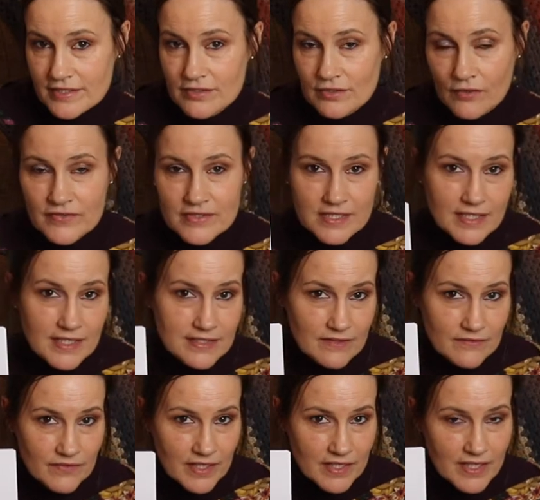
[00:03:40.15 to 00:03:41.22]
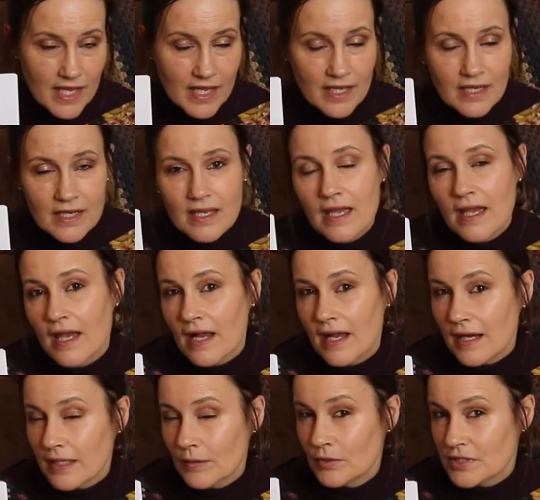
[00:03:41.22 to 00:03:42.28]
So obviously it's a V-neck,
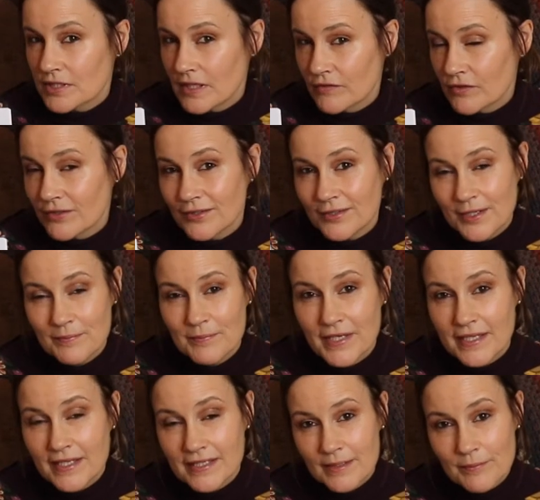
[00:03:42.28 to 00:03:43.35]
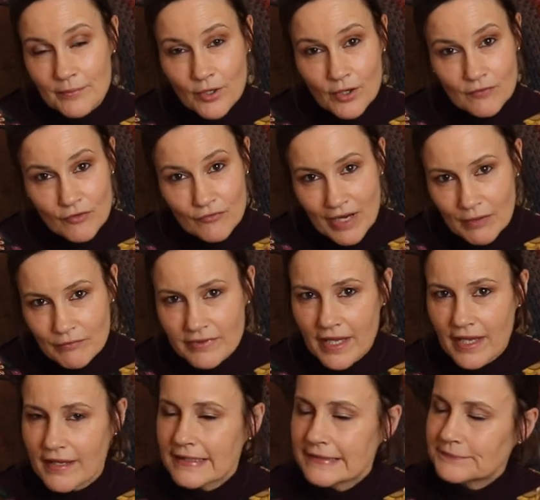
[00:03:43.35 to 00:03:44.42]
and I wanted to have a go at making it more of a round
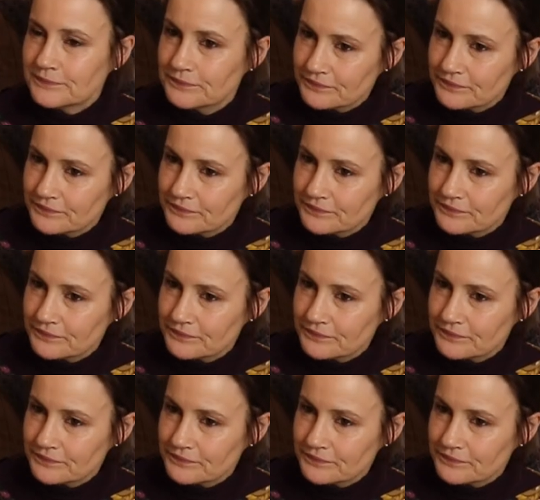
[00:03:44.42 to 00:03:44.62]
neck.